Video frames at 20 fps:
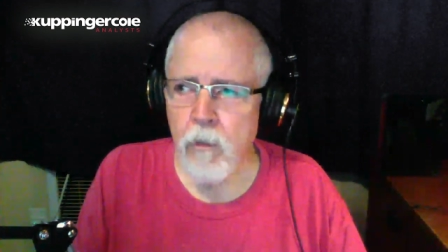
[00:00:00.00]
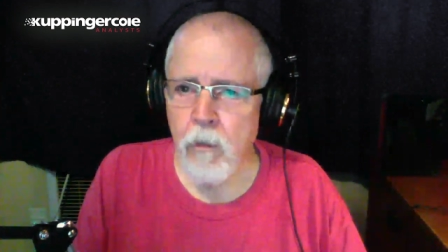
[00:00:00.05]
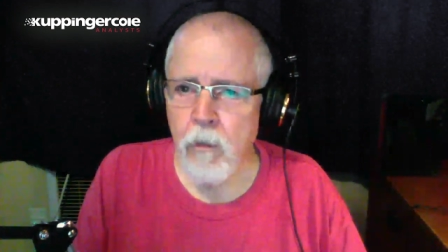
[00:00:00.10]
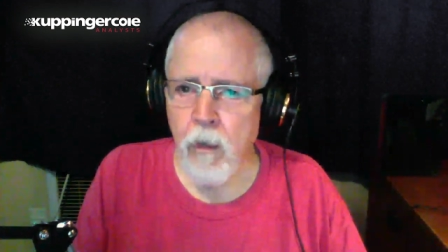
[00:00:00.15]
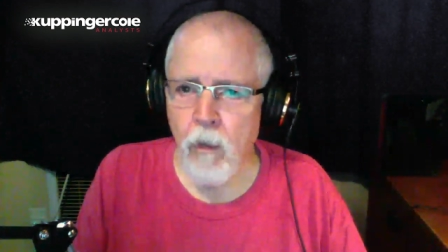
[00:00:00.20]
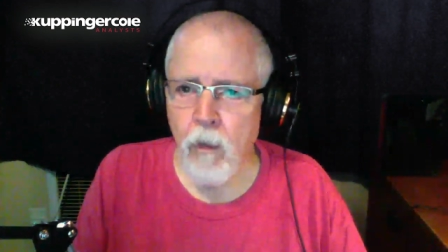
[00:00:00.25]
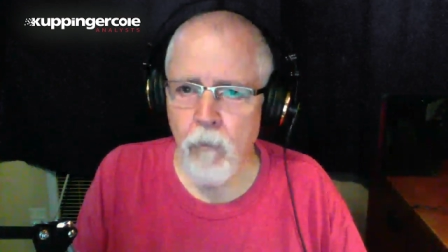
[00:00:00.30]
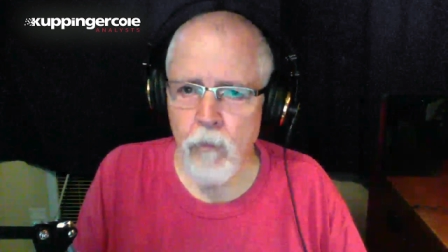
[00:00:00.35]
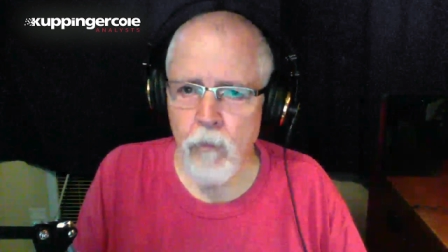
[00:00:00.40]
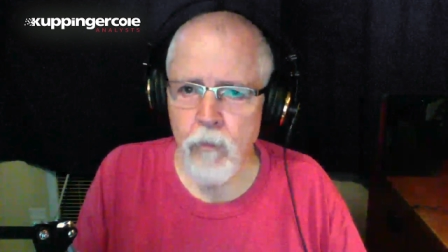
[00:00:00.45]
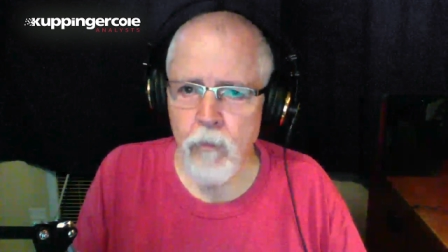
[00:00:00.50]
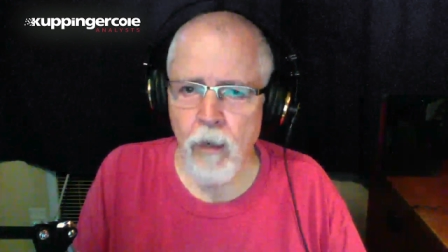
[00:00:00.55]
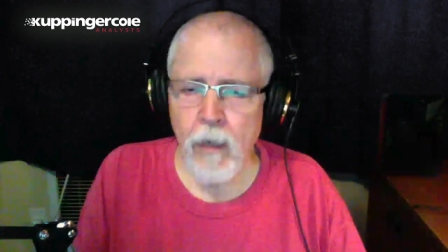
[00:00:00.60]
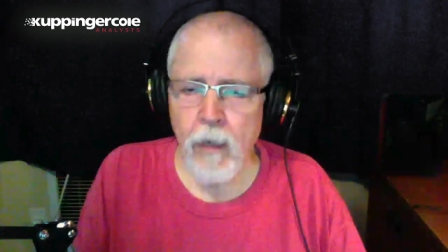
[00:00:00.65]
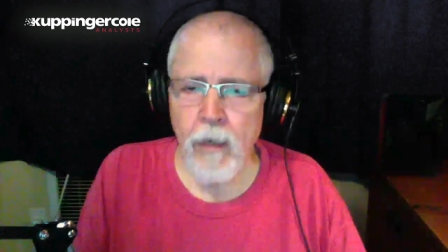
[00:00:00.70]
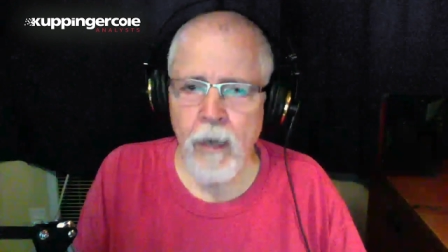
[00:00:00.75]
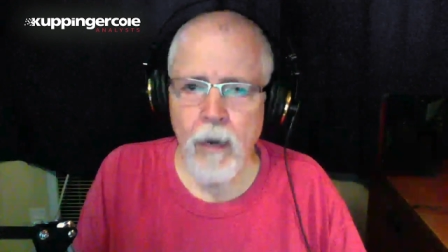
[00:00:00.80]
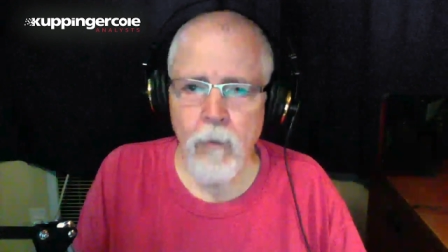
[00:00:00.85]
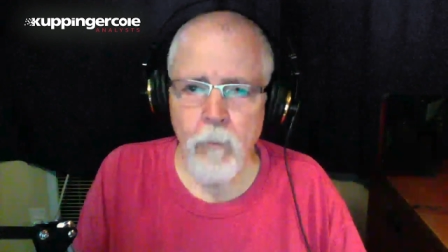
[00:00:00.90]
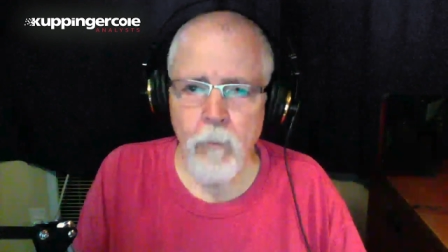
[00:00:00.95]
of us, and
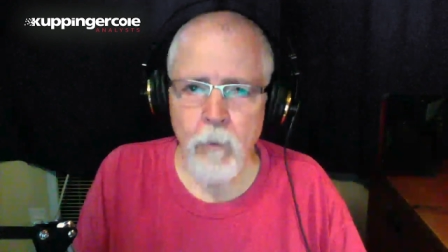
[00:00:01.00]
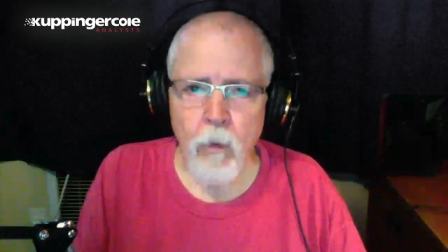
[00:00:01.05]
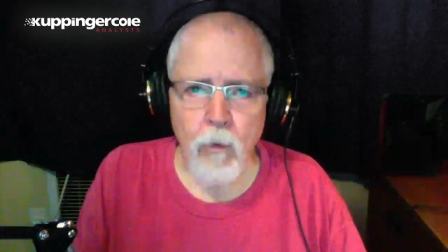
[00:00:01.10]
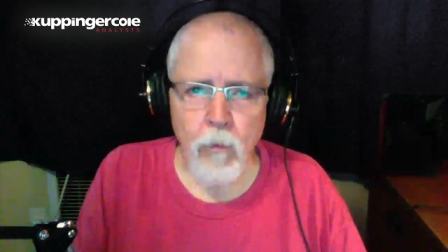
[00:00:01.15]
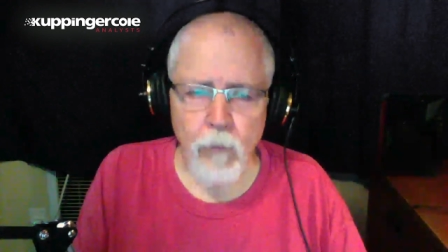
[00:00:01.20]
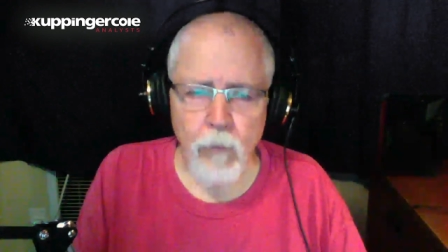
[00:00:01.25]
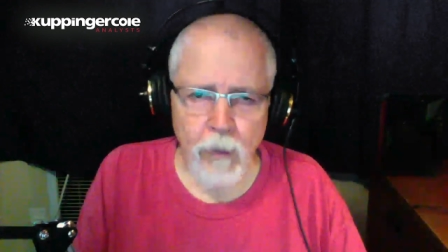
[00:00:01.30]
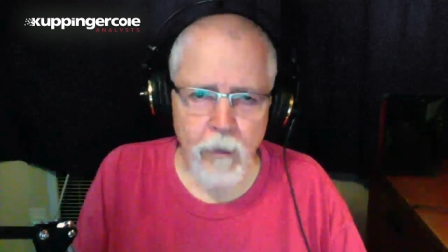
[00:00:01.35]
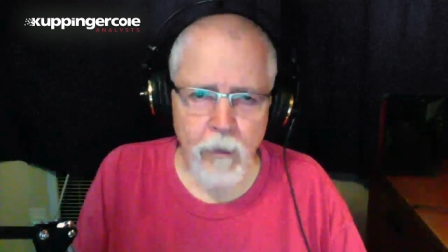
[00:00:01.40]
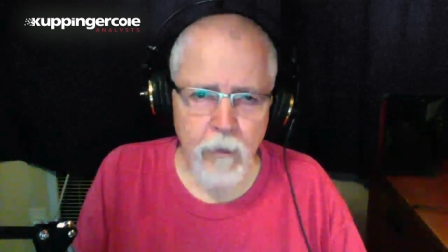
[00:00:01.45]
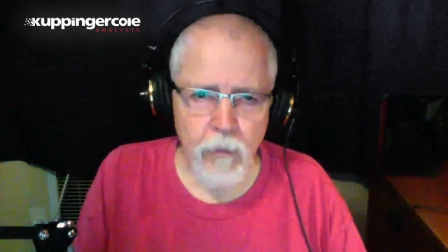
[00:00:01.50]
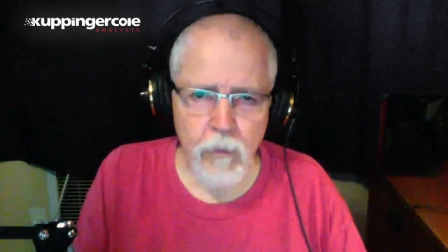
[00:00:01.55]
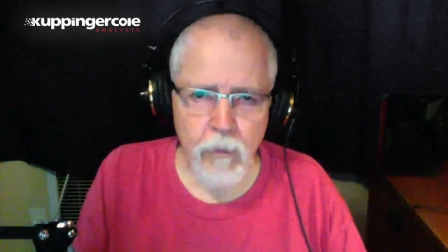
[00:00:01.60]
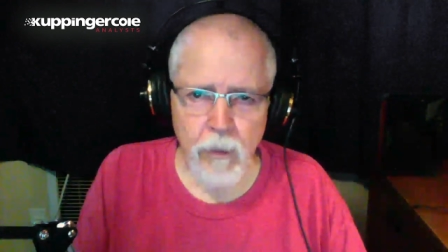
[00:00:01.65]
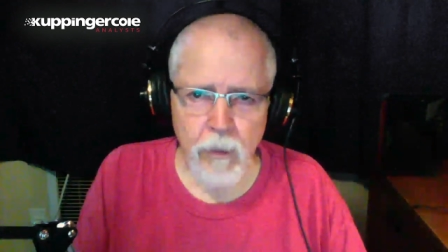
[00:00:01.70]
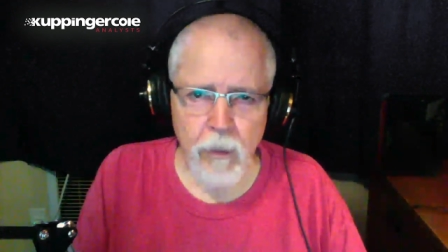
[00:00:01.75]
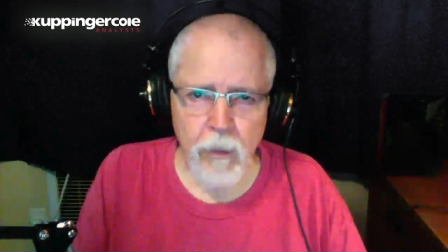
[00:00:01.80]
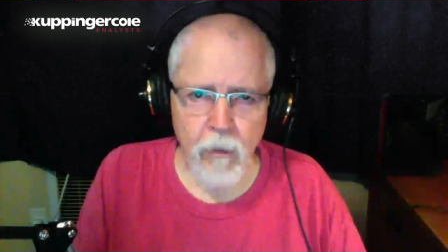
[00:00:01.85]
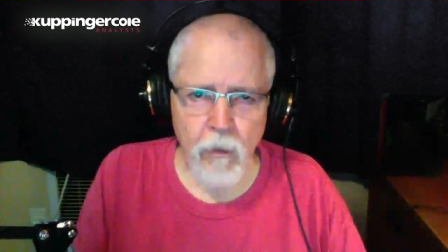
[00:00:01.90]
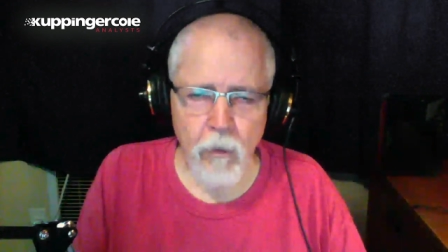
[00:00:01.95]
that motivated us to
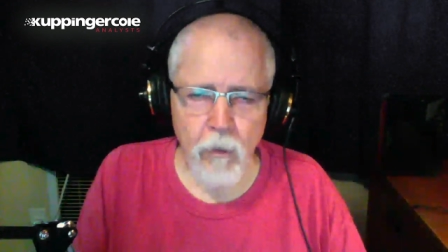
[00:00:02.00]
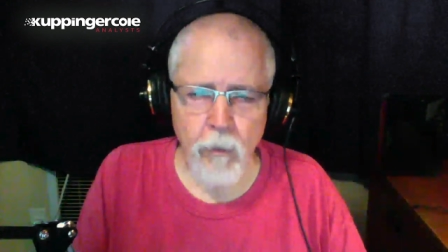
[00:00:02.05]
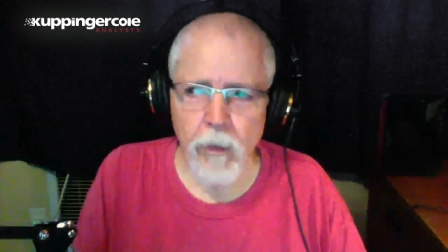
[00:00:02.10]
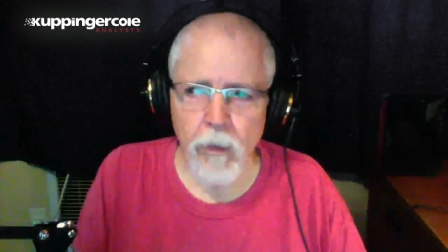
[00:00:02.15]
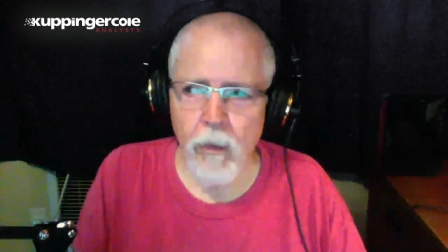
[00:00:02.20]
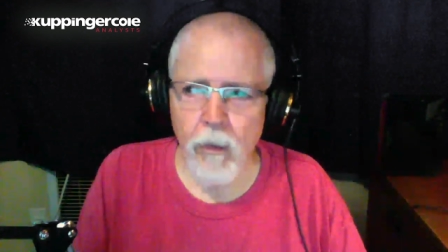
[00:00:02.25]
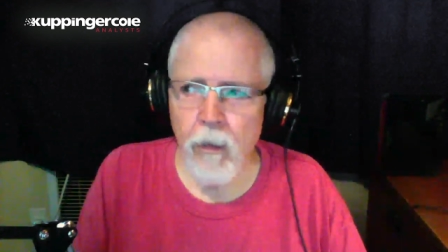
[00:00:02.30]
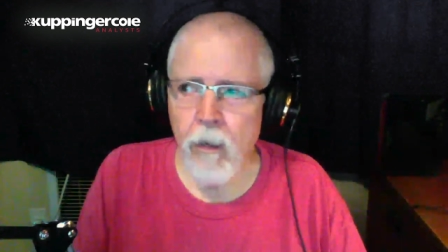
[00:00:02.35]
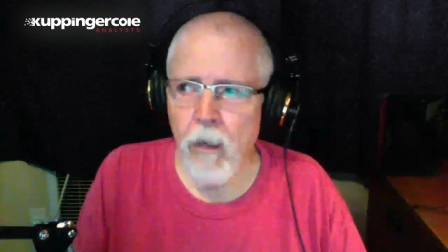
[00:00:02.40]
get going.